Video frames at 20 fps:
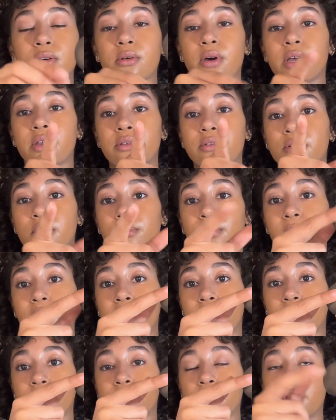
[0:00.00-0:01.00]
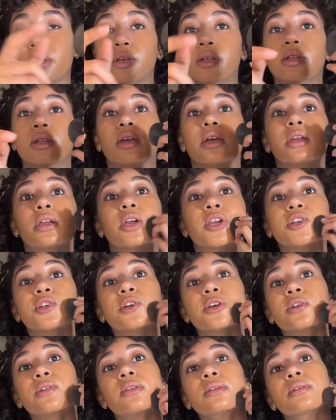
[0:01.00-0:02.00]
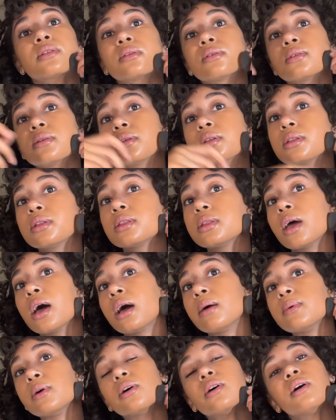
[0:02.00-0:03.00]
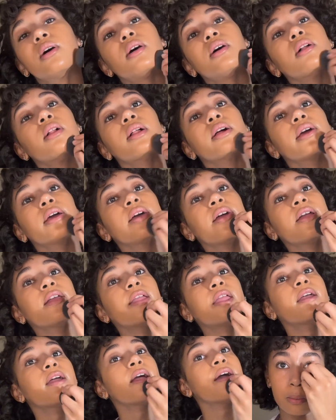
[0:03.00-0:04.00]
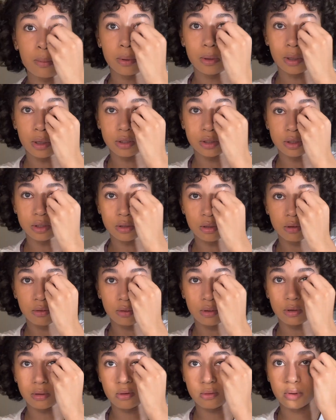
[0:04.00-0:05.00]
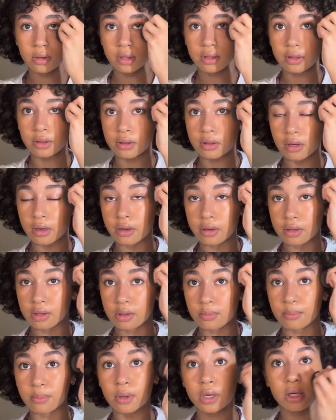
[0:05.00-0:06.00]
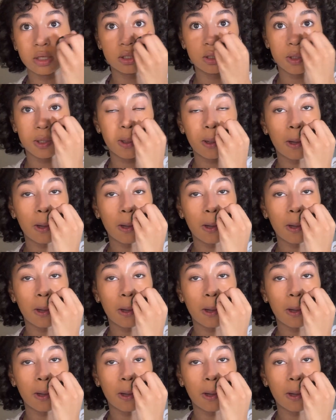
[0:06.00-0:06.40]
I use the bottom of this and I just dab it all in. But I'll just go in with a sponge